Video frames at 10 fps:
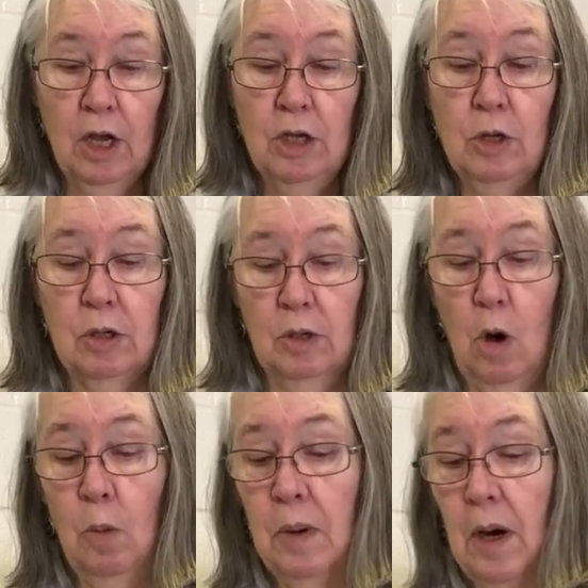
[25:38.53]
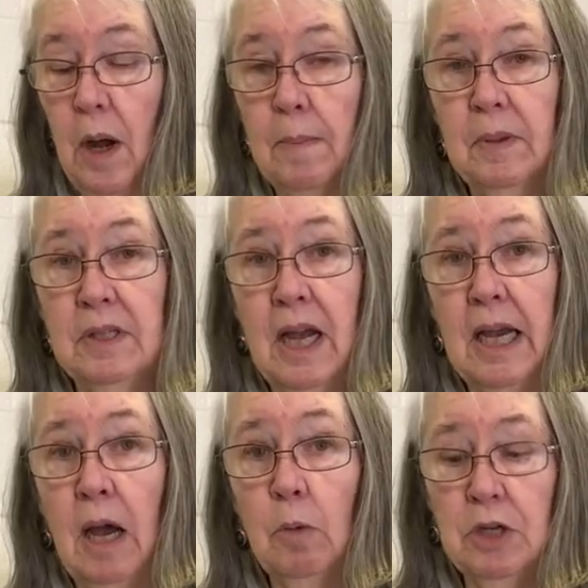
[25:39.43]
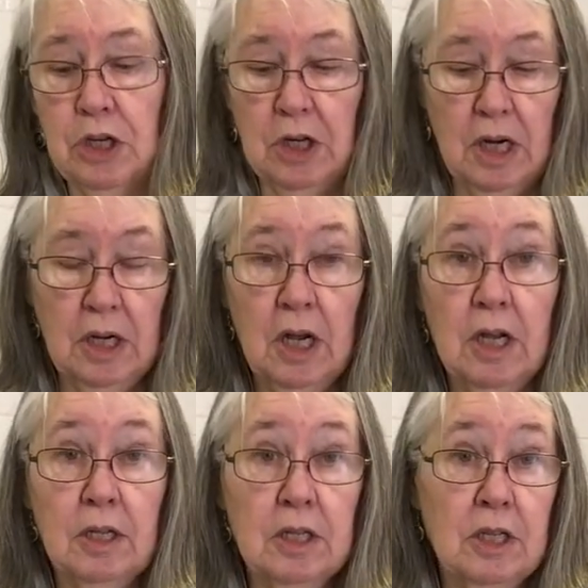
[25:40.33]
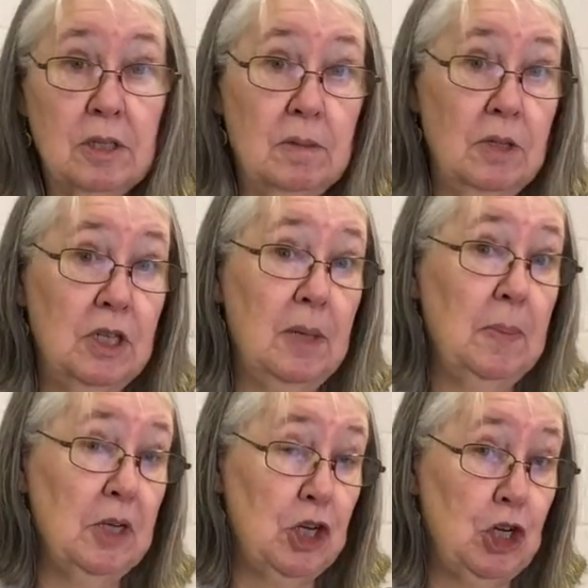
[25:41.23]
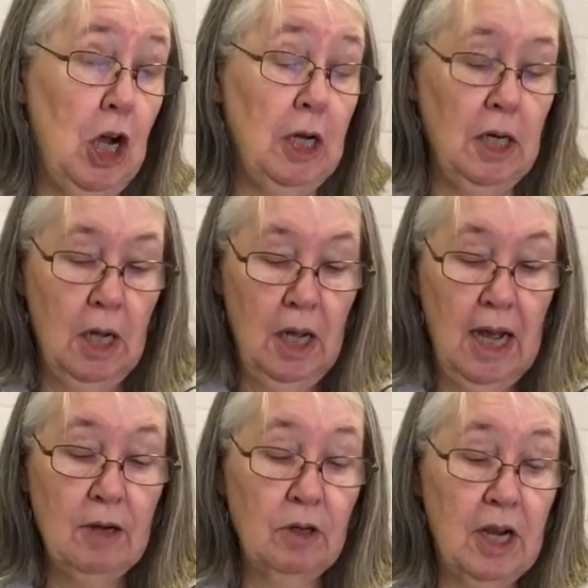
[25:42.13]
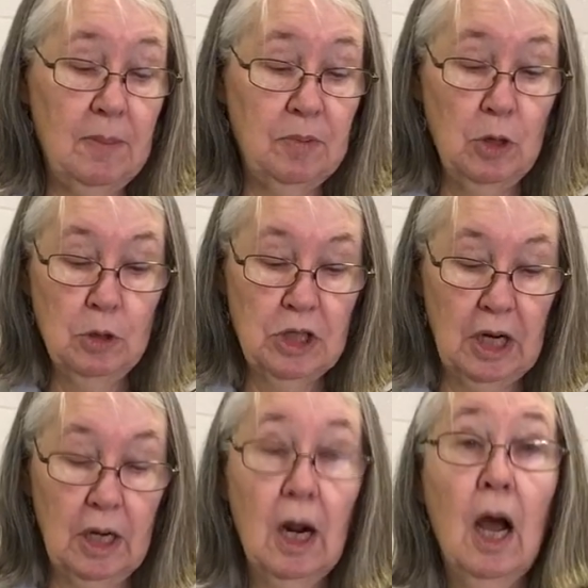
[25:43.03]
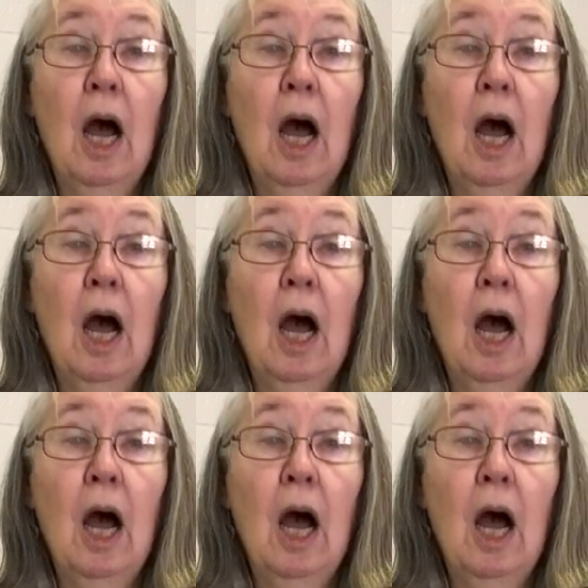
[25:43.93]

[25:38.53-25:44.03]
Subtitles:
You can open it up, take out what you need, zip it shut, and keep using it.